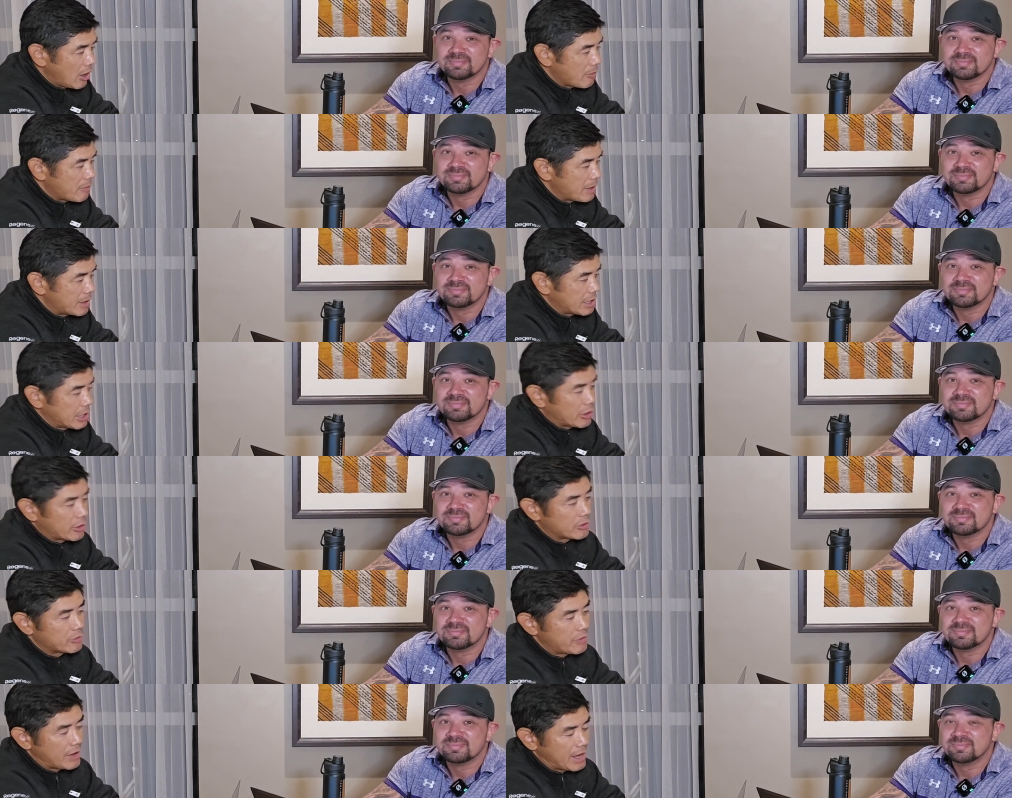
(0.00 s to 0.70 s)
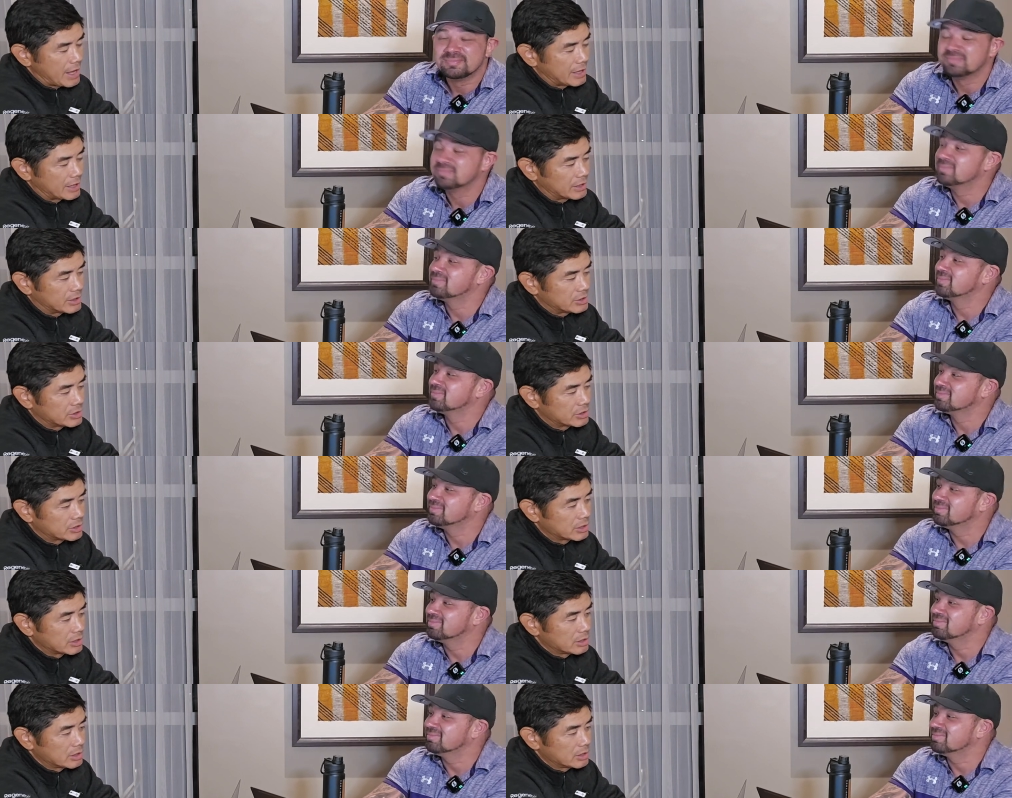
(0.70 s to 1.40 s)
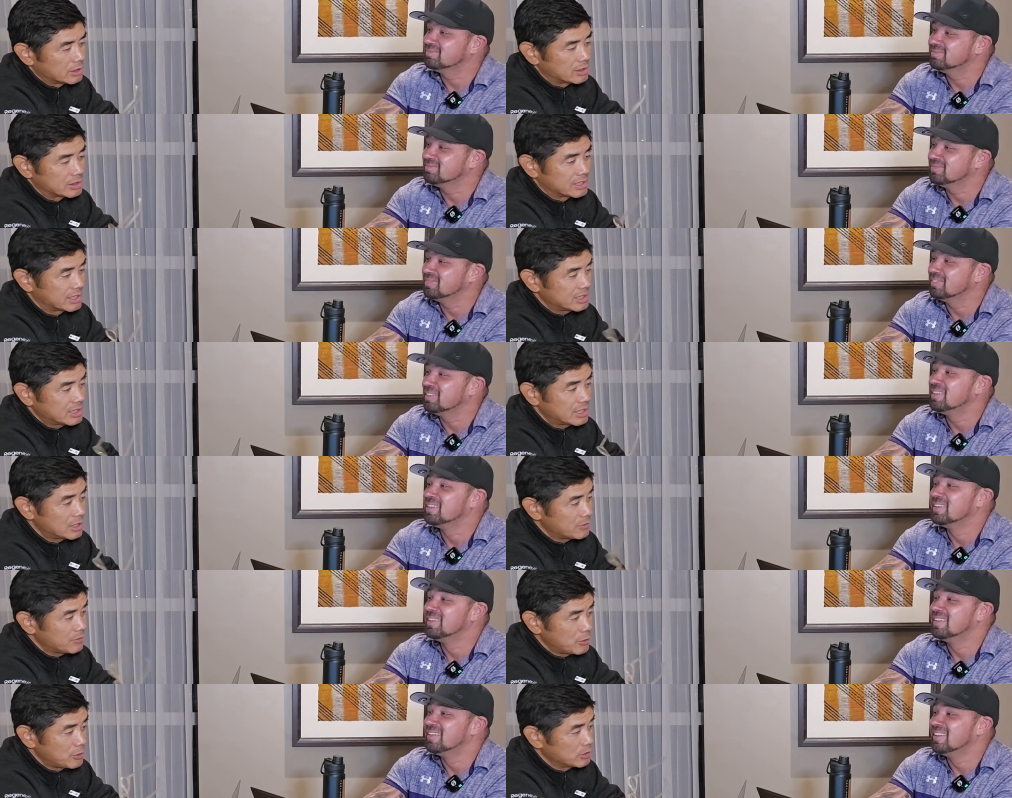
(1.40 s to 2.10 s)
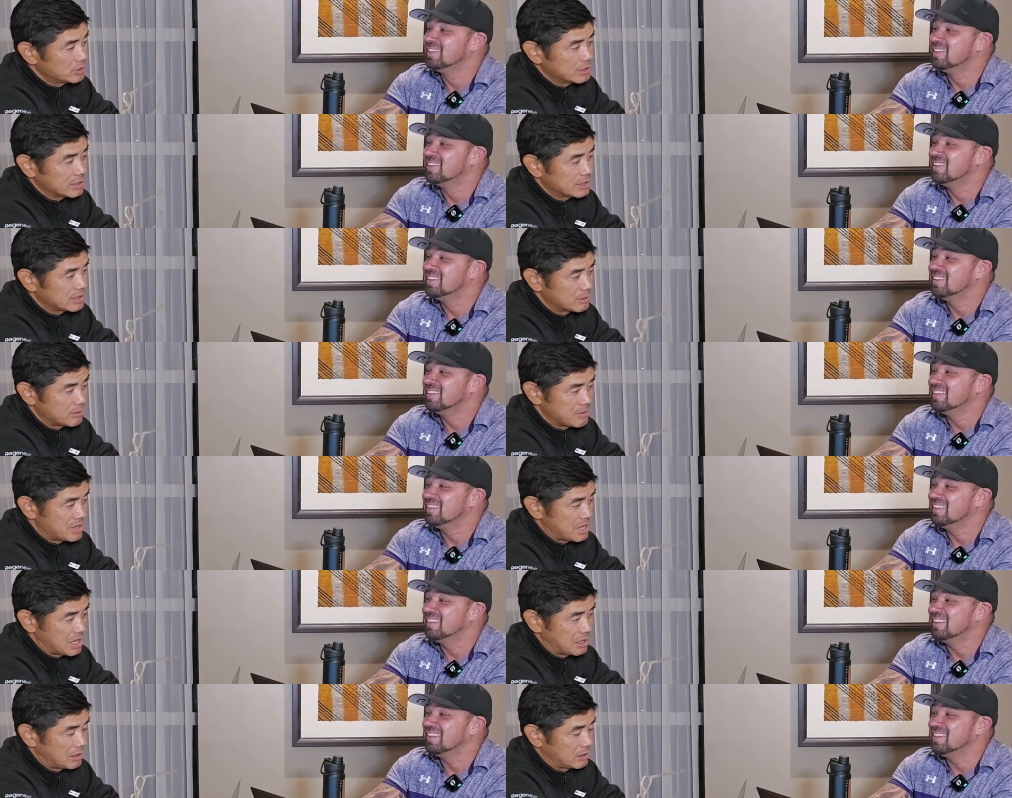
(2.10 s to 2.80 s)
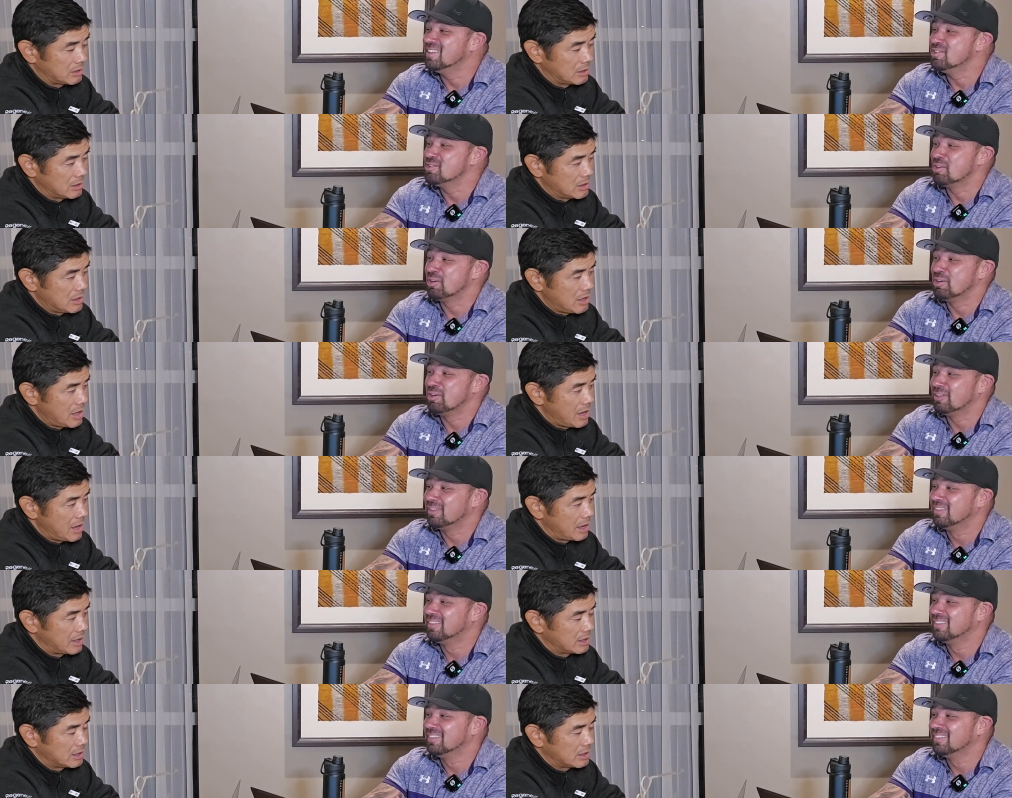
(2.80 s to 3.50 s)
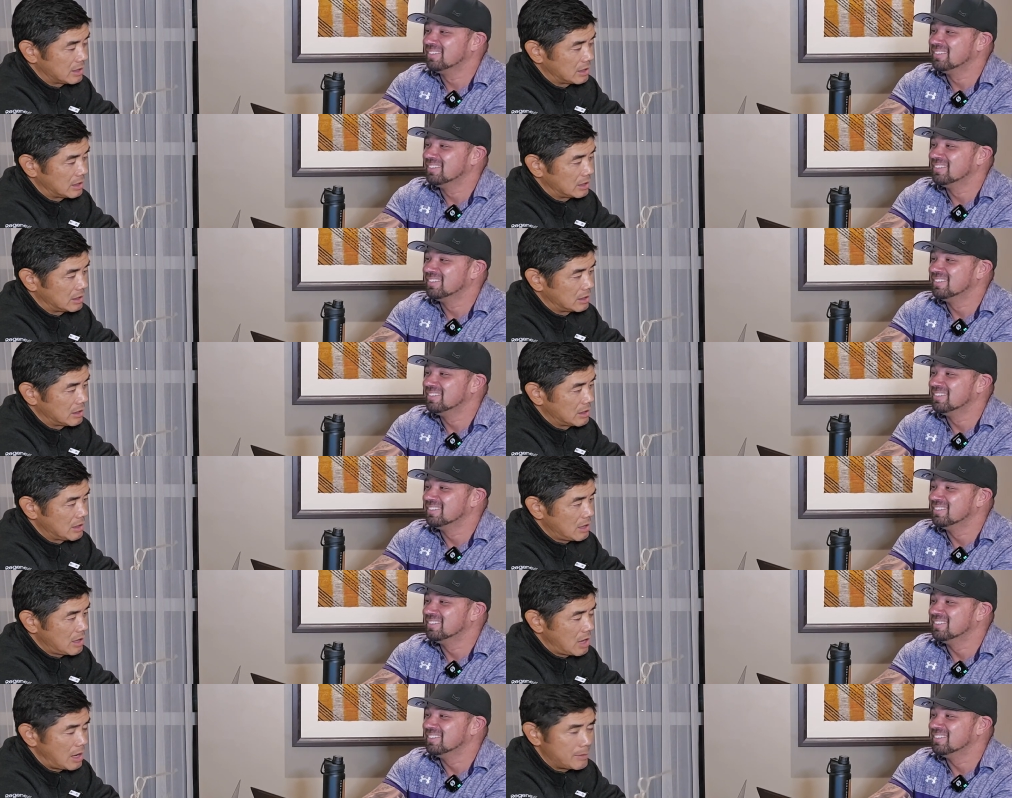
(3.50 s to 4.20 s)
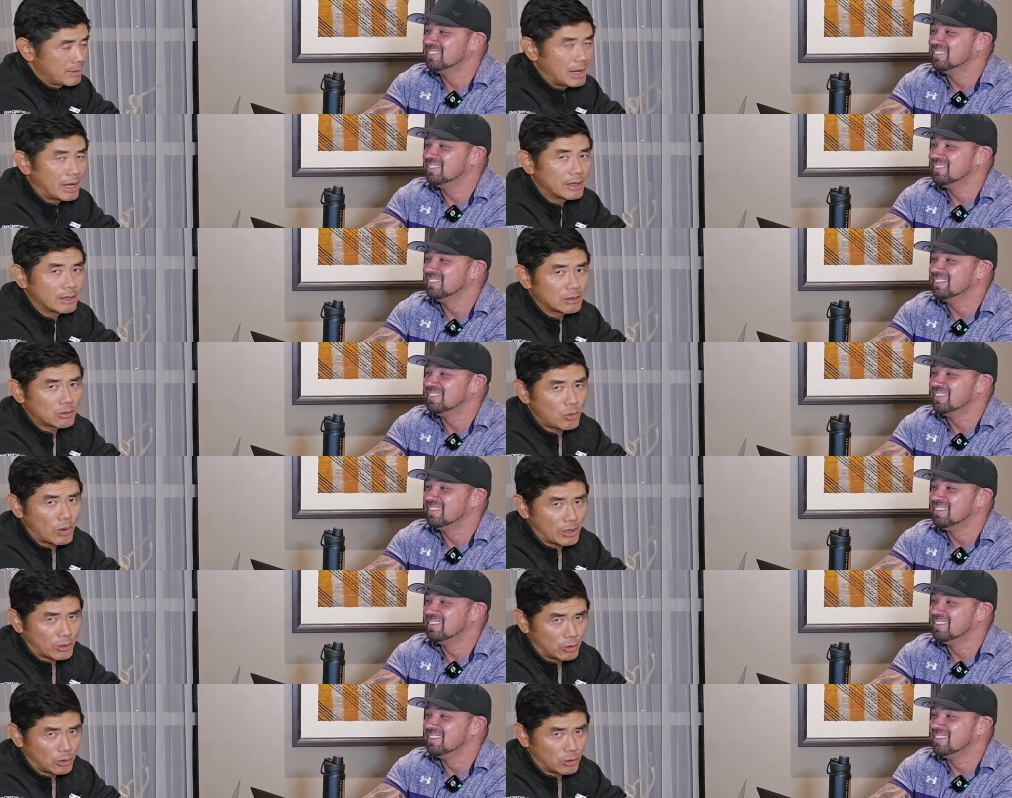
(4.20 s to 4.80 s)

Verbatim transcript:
Speaker 1: Medicare Advantage, because it's confusing to me. Sure. And uh, I'm not quite